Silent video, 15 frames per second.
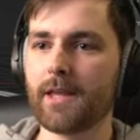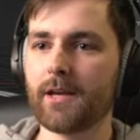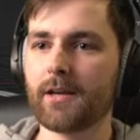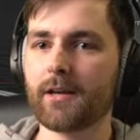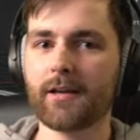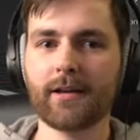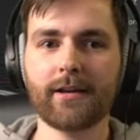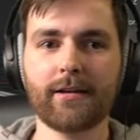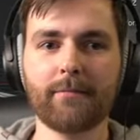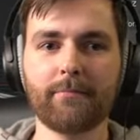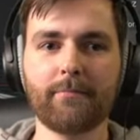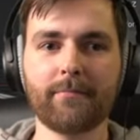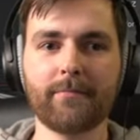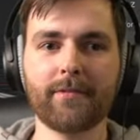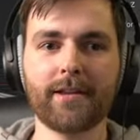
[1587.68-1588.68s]

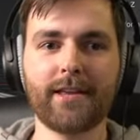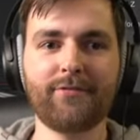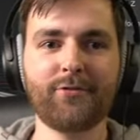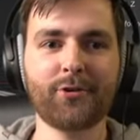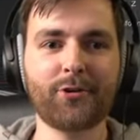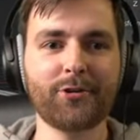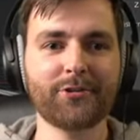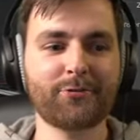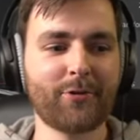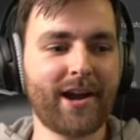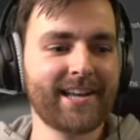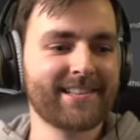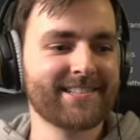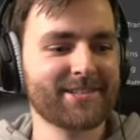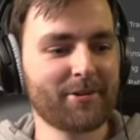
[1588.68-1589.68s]
Um, if you could
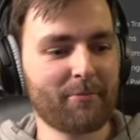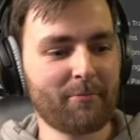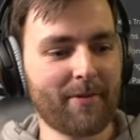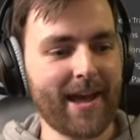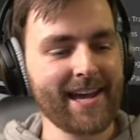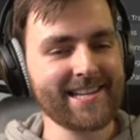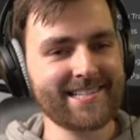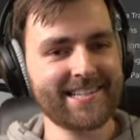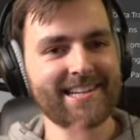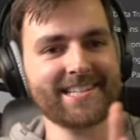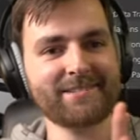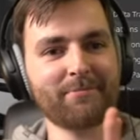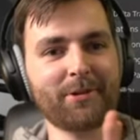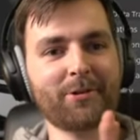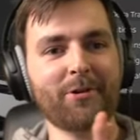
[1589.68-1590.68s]
write some
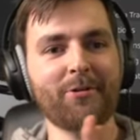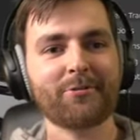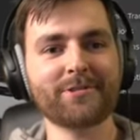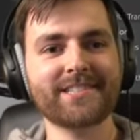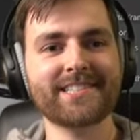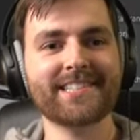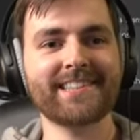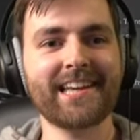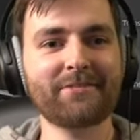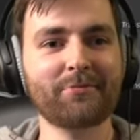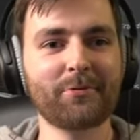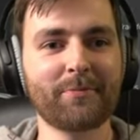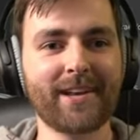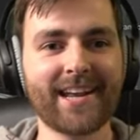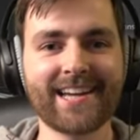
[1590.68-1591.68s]
hexadecimal codes, that would
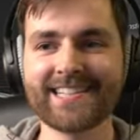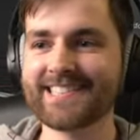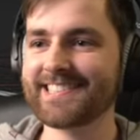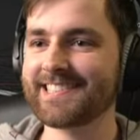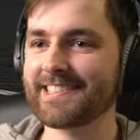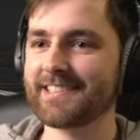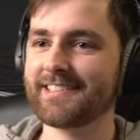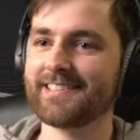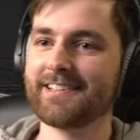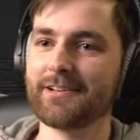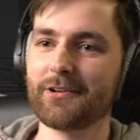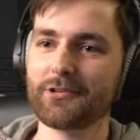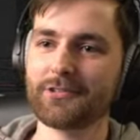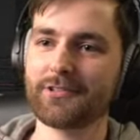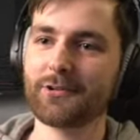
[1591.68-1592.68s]
be nice.
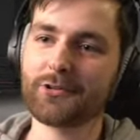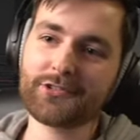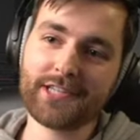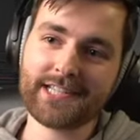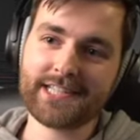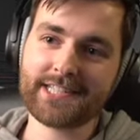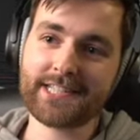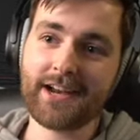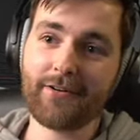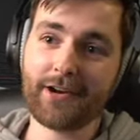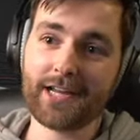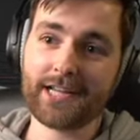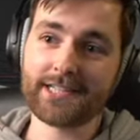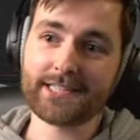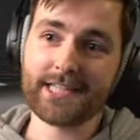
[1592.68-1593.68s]
Not, not
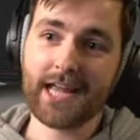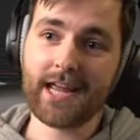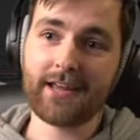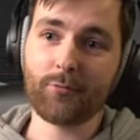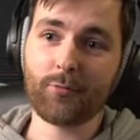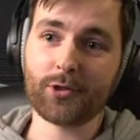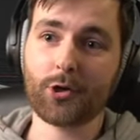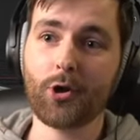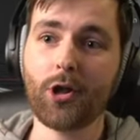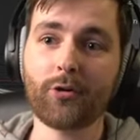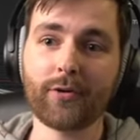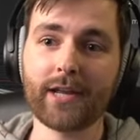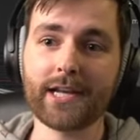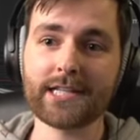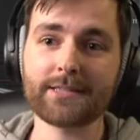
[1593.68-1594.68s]
necessarily saying what color
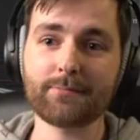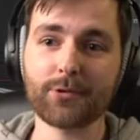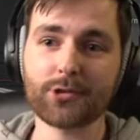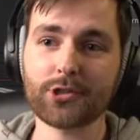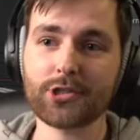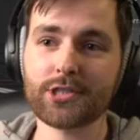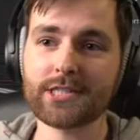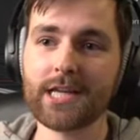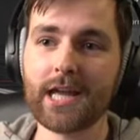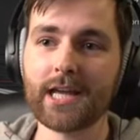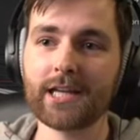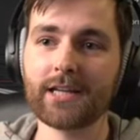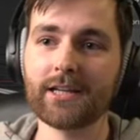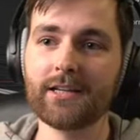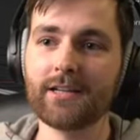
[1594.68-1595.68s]
it is, but just
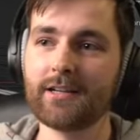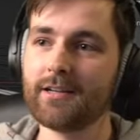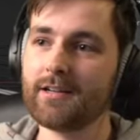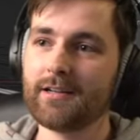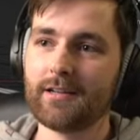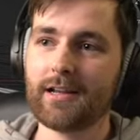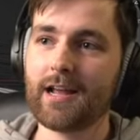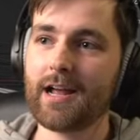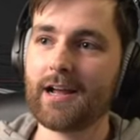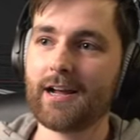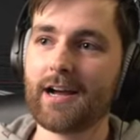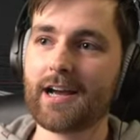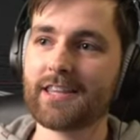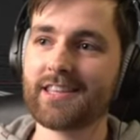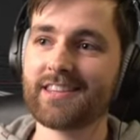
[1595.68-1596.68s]
saying,
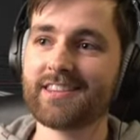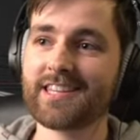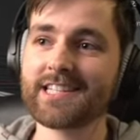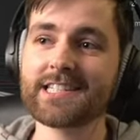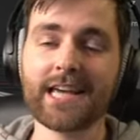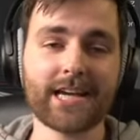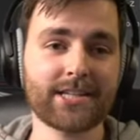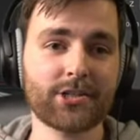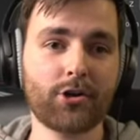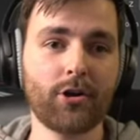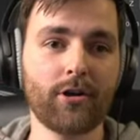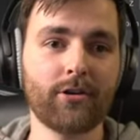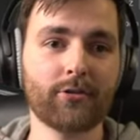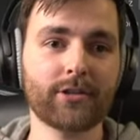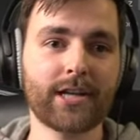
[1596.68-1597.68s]
I think this hex color
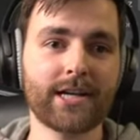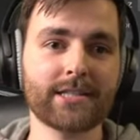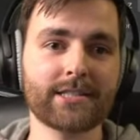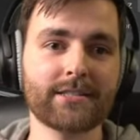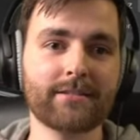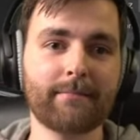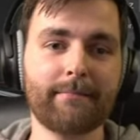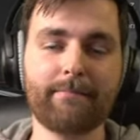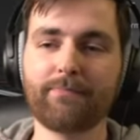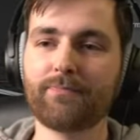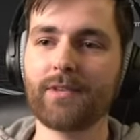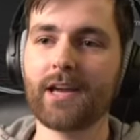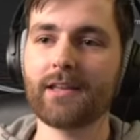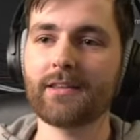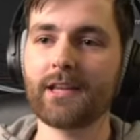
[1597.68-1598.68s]
look nice.
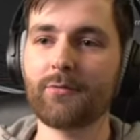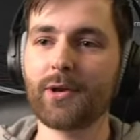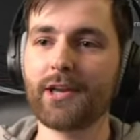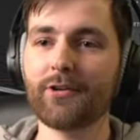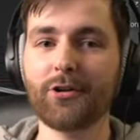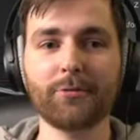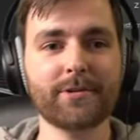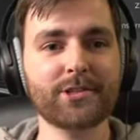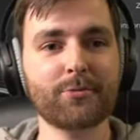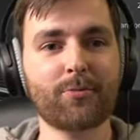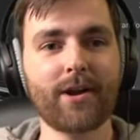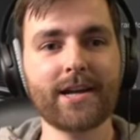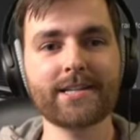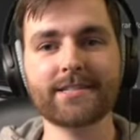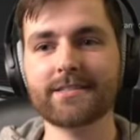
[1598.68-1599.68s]
And then we can all be
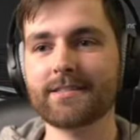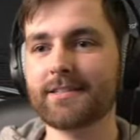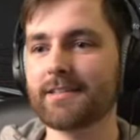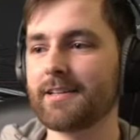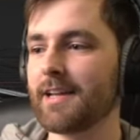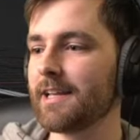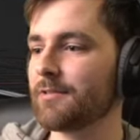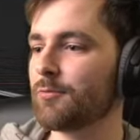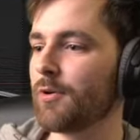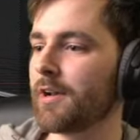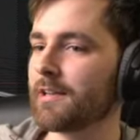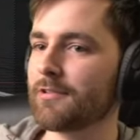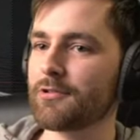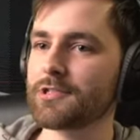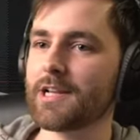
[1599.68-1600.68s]
surprised at what it
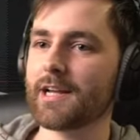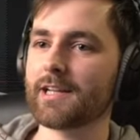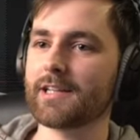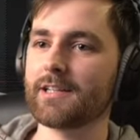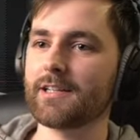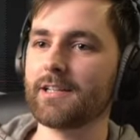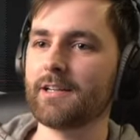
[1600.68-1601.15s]
looks like.